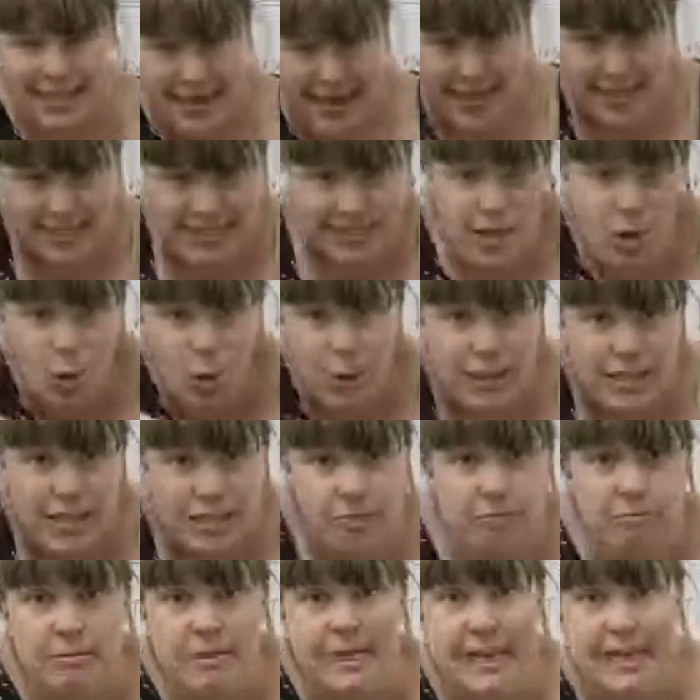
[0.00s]
It's going
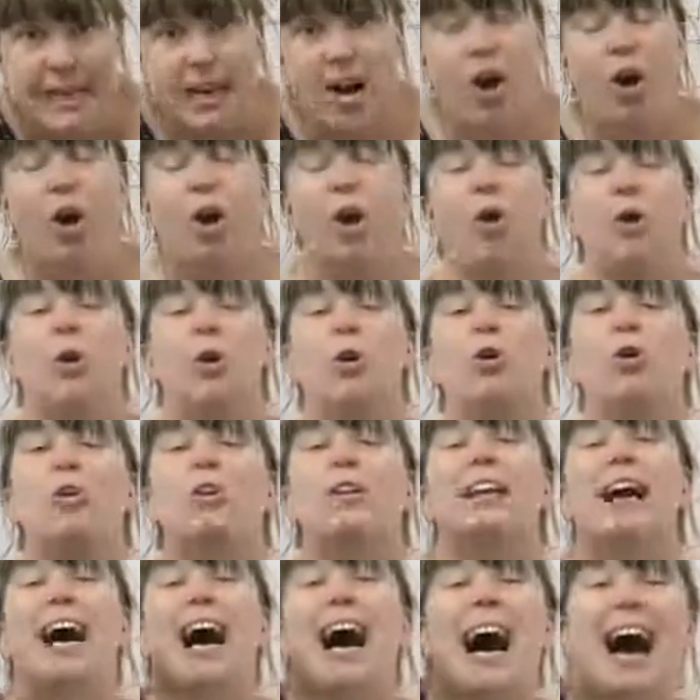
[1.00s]
to dig a
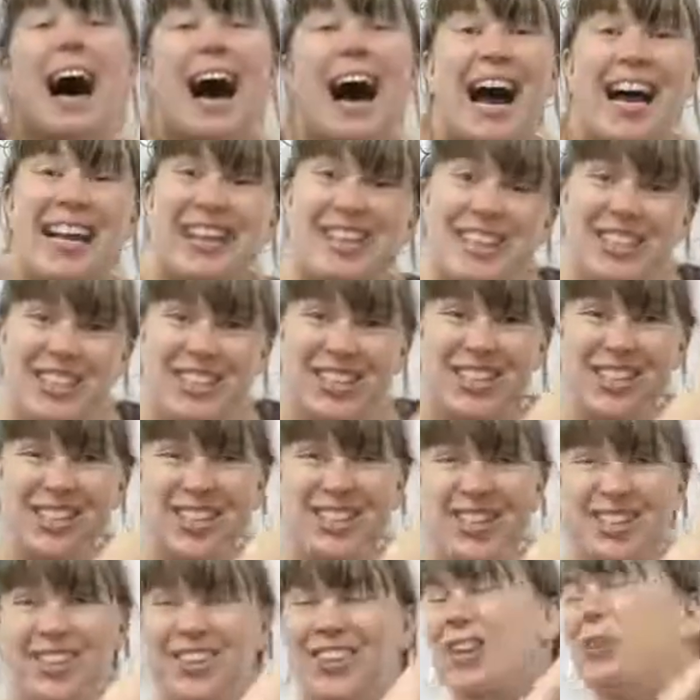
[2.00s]
hole
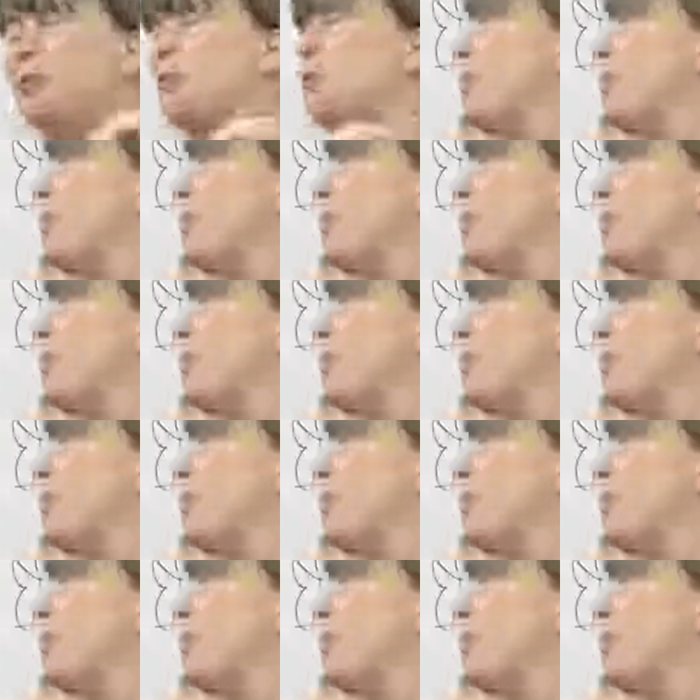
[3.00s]
under the